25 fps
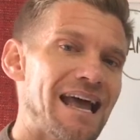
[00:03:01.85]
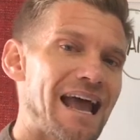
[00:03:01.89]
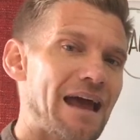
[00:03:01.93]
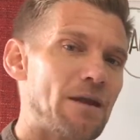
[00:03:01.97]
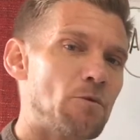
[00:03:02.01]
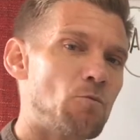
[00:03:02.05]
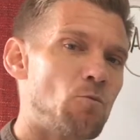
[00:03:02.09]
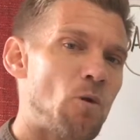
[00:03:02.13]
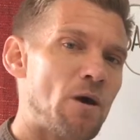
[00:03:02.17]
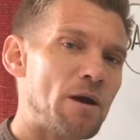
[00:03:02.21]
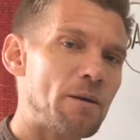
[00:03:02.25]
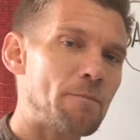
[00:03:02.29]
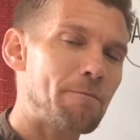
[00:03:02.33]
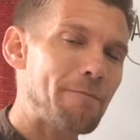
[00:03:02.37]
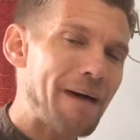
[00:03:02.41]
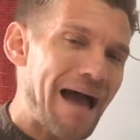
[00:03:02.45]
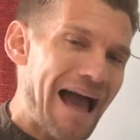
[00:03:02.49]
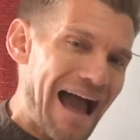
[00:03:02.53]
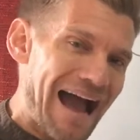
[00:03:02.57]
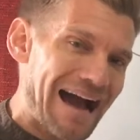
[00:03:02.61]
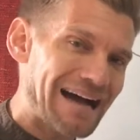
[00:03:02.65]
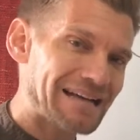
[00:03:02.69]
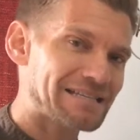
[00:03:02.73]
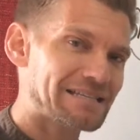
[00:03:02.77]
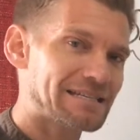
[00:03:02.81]
and what
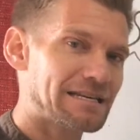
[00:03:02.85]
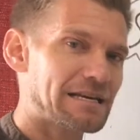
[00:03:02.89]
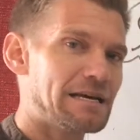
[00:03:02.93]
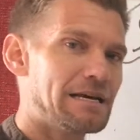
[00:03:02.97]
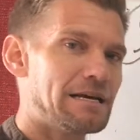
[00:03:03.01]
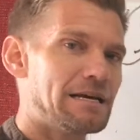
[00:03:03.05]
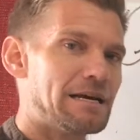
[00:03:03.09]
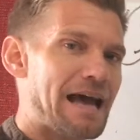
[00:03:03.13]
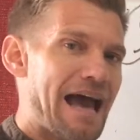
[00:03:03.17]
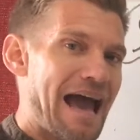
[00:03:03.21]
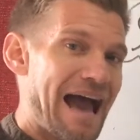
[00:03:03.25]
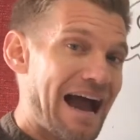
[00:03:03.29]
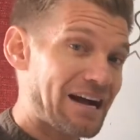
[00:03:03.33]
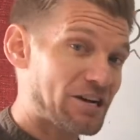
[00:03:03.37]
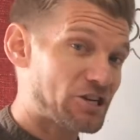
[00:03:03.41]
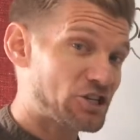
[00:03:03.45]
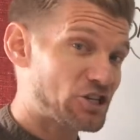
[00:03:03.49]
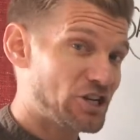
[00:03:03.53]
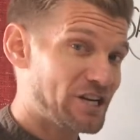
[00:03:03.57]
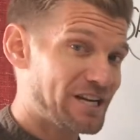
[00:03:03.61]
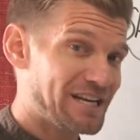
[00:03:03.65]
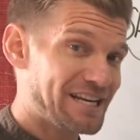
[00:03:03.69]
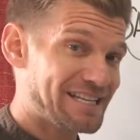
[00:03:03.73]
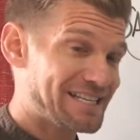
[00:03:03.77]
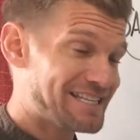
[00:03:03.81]
past
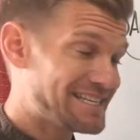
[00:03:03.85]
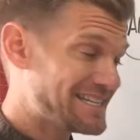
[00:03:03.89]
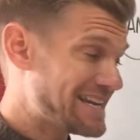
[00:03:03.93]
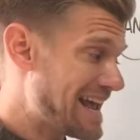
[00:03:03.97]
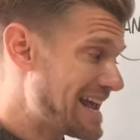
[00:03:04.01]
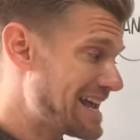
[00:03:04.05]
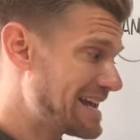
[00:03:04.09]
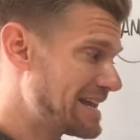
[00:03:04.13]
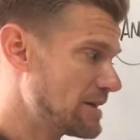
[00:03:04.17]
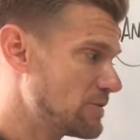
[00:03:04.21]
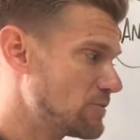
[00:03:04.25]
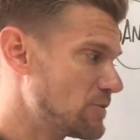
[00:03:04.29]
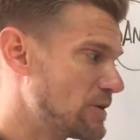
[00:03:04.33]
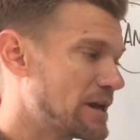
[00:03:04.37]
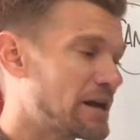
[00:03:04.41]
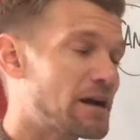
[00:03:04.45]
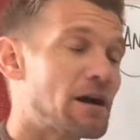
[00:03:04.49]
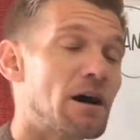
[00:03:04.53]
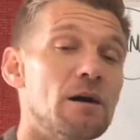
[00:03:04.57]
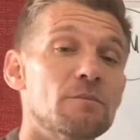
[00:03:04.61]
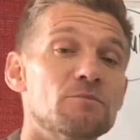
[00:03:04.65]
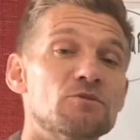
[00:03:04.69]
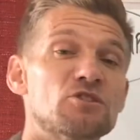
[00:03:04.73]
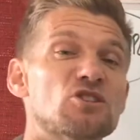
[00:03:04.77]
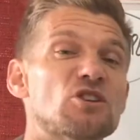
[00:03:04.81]
action it's taken when it
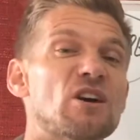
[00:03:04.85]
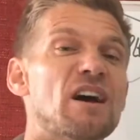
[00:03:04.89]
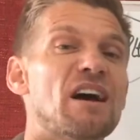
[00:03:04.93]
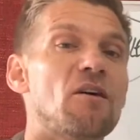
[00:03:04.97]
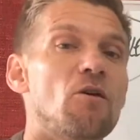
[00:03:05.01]
comes to